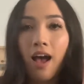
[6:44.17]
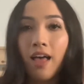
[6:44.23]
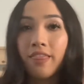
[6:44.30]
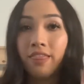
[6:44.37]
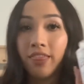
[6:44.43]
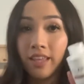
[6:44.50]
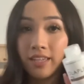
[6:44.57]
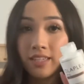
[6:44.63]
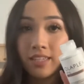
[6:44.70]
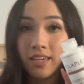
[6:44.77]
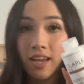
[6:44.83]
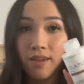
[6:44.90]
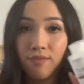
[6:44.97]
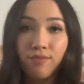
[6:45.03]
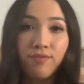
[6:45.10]
This
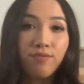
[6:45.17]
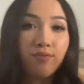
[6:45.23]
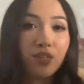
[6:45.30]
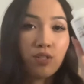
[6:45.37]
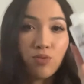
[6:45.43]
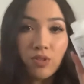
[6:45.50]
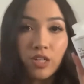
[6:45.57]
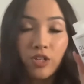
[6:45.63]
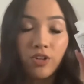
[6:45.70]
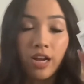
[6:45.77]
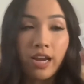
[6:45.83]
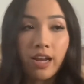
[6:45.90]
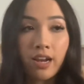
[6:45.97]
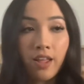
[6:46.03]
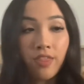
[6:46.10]
stuff is really
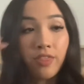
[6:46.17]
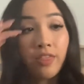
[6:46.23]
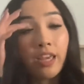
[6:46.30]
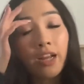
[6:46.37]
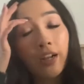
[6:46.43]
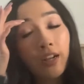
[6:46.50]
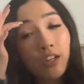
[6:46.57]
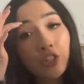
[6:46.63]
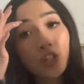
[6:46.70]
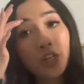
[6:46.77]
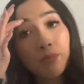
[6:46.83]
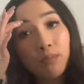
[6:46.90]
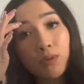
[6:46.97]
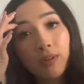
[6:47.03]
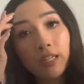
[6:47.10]
great. Their
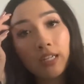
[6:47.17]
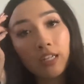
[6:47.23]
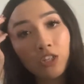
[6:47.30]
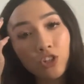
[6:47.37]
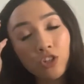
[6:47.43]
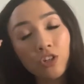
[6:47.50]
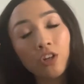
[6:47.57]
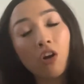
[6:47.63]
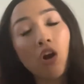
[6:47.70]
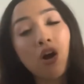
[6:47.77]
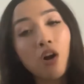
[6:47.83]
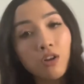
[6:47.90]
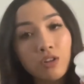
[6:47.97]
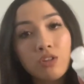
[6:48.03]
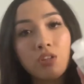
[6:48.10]
shampoo and conditioner
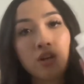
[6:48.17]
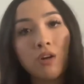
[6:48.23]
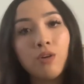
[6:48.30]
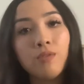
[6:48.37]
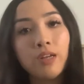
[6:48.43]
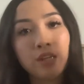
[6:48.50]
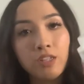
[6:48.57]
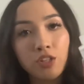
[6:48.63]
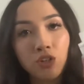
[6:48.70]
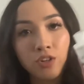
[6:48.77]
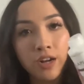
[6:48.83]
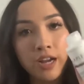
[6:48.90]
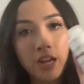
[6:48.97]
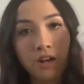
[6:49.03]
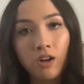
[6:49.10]
also is a
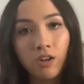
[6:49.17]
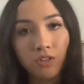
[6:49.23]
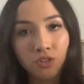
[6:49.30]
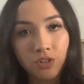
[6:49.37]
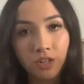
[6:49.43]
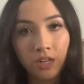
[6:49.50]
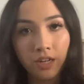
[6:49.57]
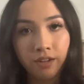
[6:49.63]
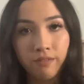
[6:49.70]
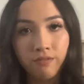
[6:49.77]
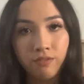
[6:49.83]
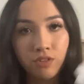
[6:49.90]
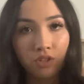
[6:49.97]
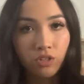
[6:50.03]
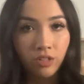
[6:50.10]
great alternative
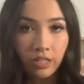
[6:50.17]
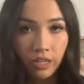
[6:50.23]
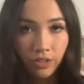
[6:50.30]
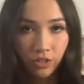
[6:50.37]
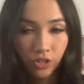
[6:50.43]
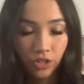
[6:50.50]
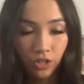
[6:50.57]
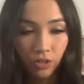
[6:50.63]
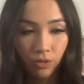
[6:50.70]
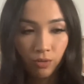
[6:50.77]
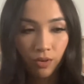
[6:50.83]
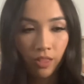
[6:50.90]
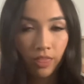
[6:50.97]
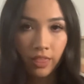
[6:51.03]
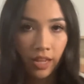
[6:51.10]
to the other two
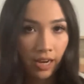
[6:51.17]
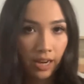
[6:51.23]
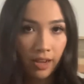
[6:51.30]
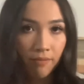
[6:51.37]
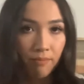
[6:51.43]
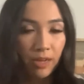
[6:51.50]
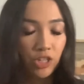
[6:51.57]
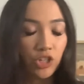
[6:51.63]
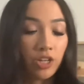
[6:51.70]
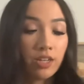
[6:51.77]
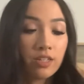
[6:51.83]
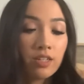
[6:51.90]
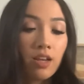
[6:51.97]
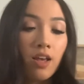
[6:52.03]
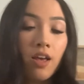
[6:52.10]
that I have
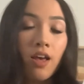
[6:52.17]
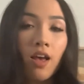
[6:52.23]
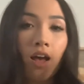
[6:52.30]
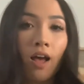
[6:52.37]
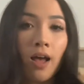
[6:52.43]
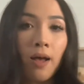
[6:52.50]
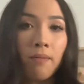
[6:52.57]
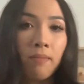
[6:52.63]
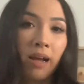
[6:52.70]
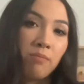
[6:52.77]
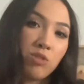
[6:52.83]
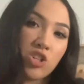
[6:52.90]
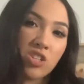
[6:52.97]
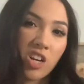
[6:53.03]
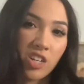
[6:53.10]
mentioned. I'm
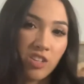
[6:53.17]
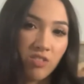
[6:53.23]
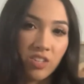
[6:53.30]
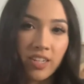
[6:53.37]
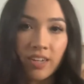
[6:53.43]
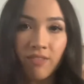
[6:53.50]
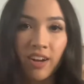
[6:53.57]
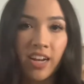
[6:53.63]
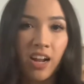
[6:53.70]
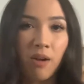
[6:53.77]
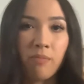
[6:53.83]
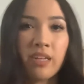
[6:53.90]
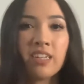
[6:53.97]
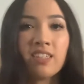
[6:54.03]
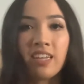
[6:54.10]
just not using it right now
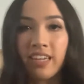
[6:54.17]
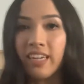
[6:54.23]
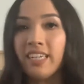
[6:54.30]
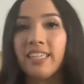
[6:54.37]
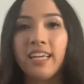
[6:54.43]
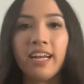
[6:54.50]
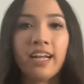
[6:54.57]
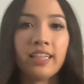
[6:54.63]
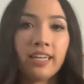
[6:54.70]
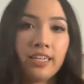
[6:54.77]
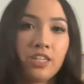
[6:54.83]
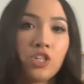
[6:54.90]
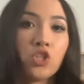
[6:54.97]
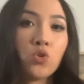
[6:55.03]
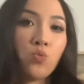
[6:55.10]
because, like I said, I like
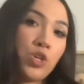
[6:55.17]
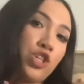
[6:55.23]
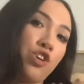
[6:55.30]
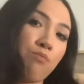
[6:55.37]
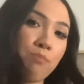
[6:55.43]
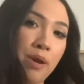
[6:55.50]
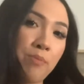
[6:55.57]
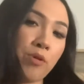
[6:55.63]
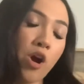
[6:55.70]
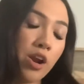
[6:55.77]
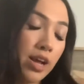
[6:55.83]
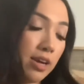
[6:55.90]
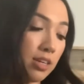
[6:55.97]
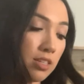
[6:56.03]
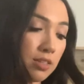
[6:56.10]
to switch up my
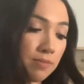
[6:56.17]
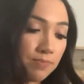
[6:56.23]
products.